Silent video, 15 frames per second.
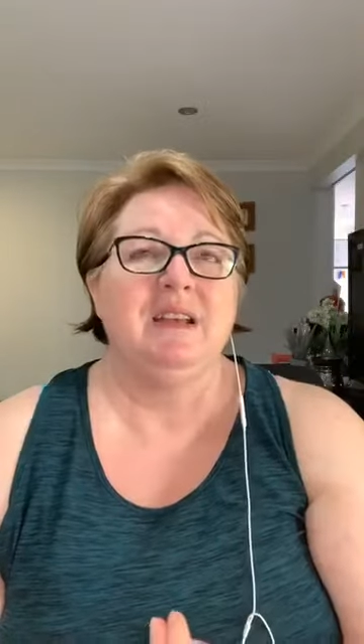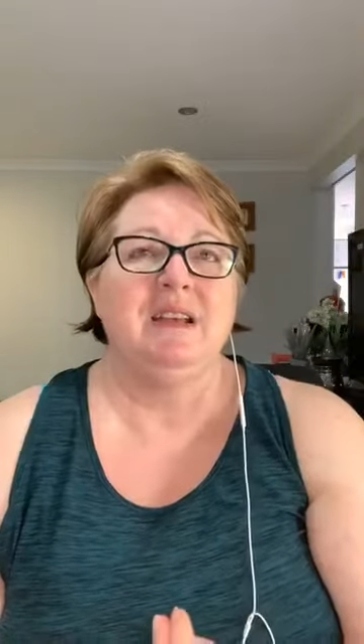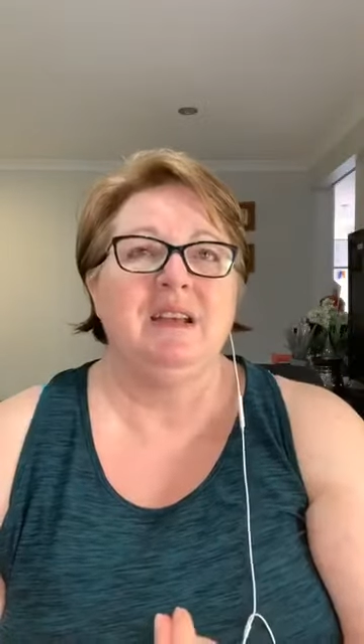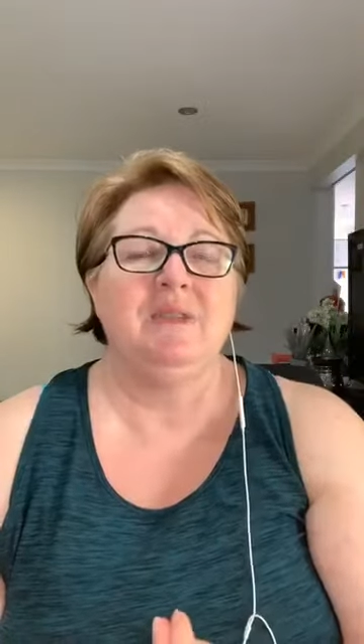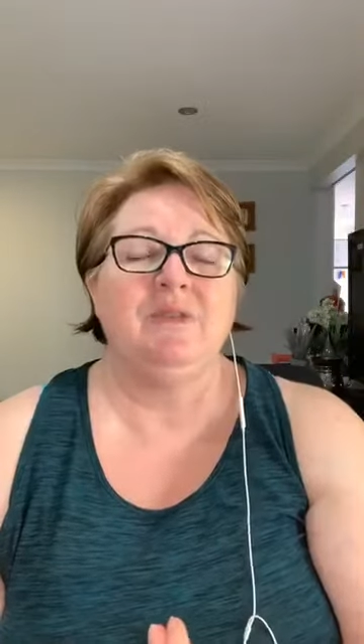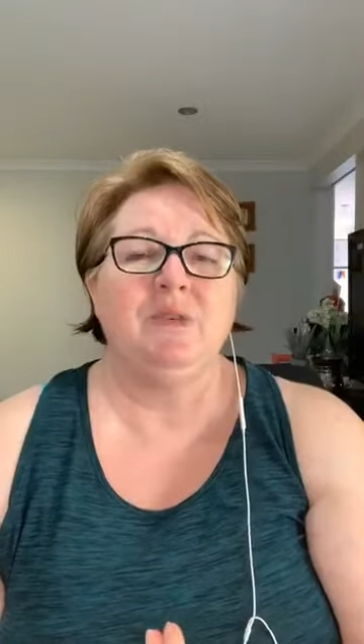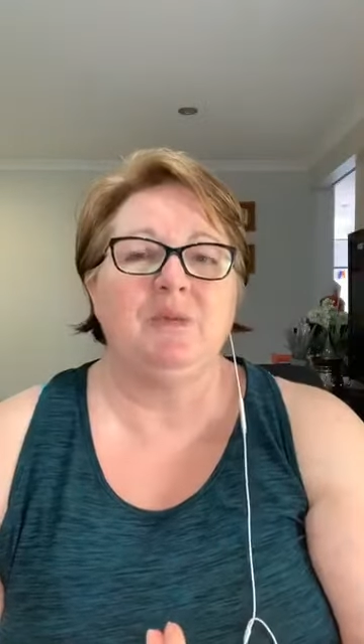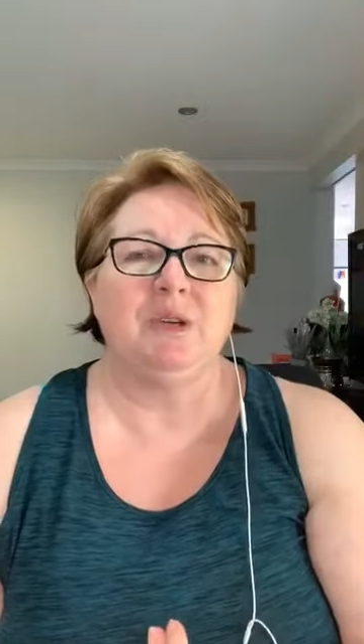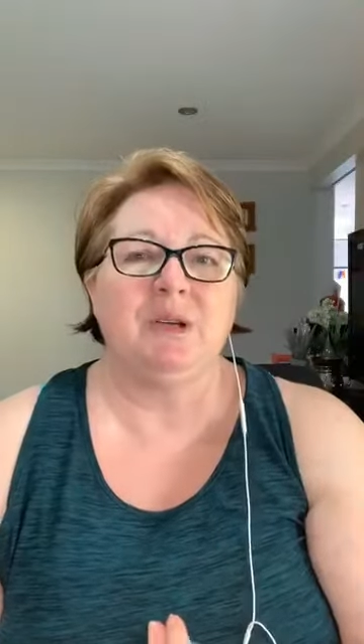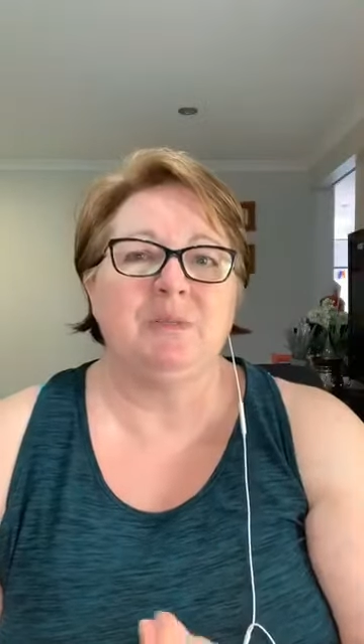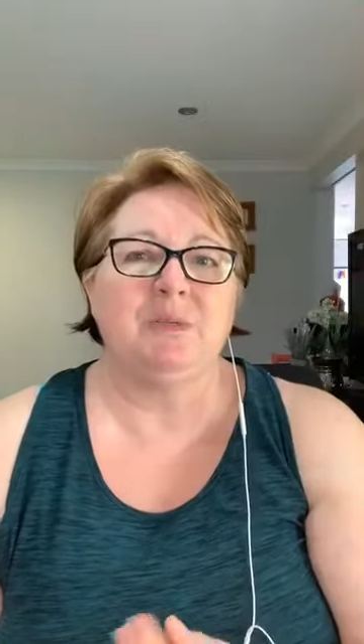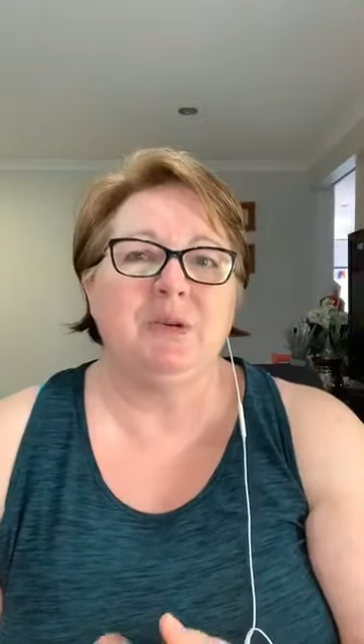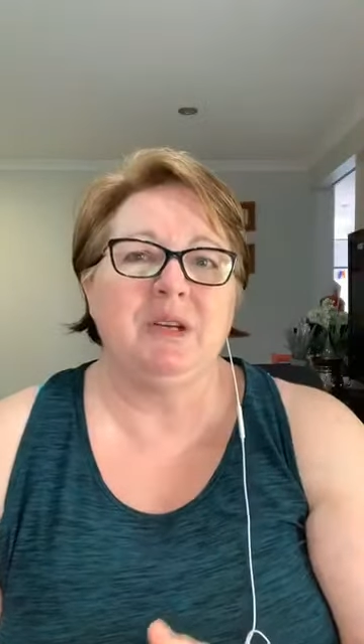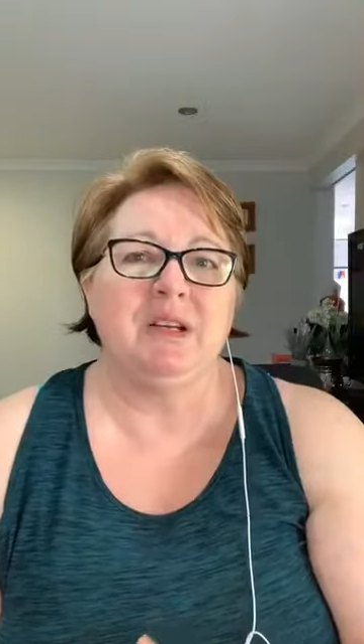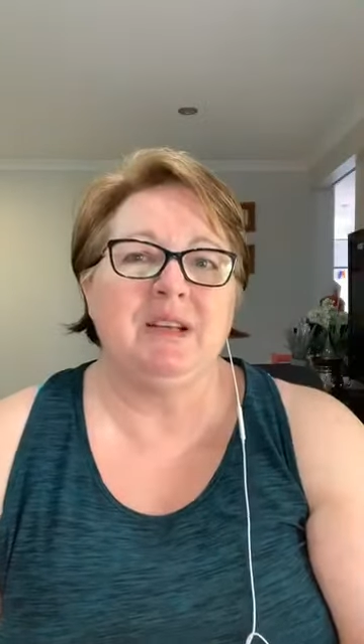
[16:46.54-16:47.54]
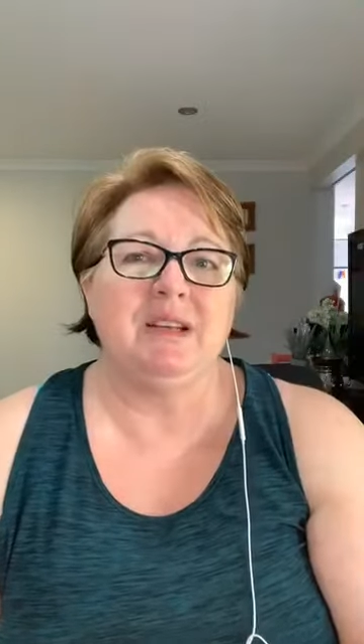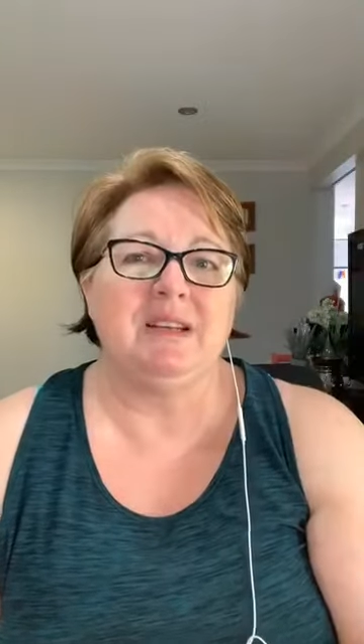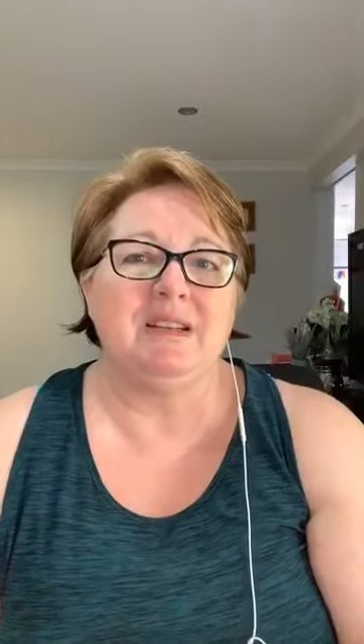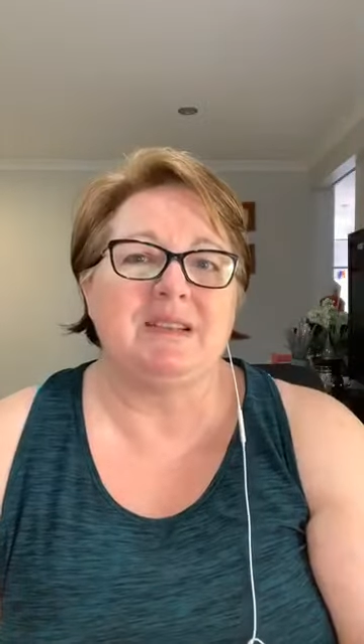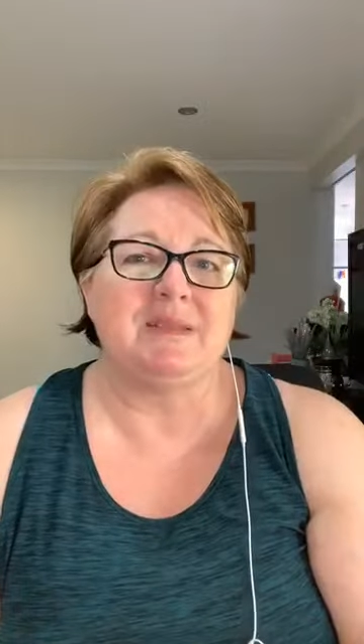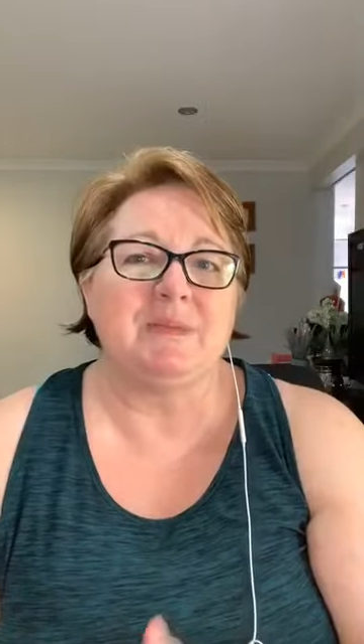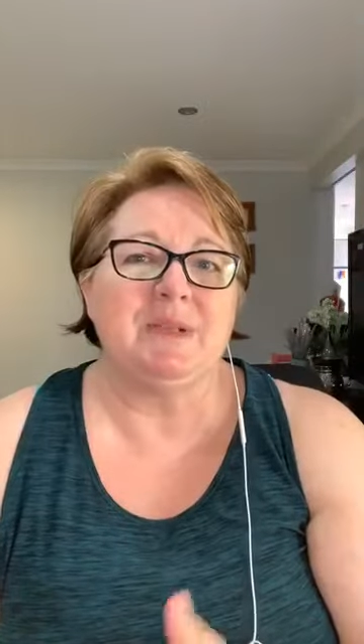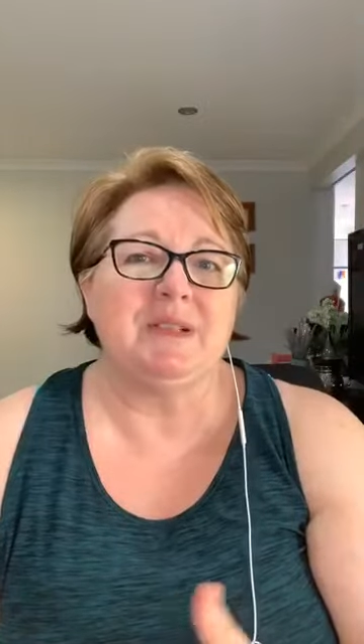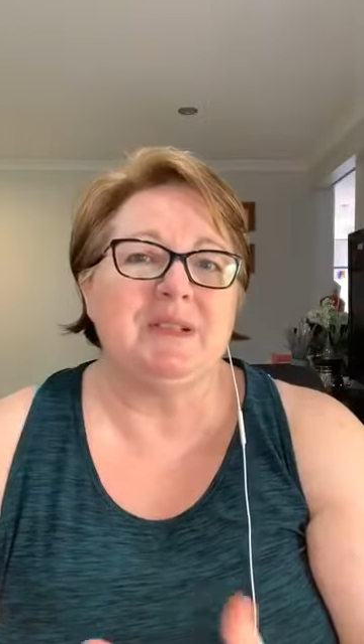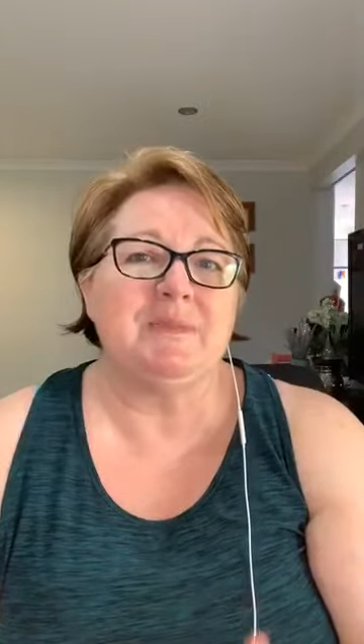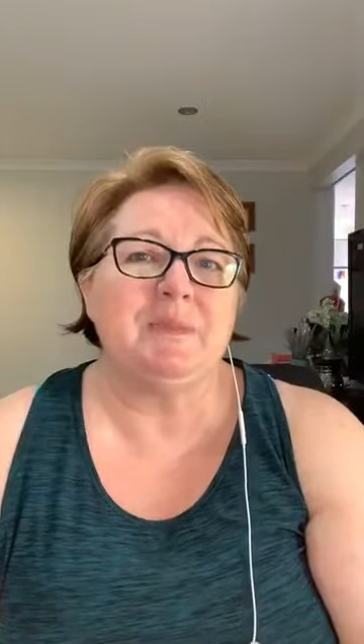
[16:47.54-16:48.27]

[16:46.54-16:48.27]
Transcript: if you want to put it in these words,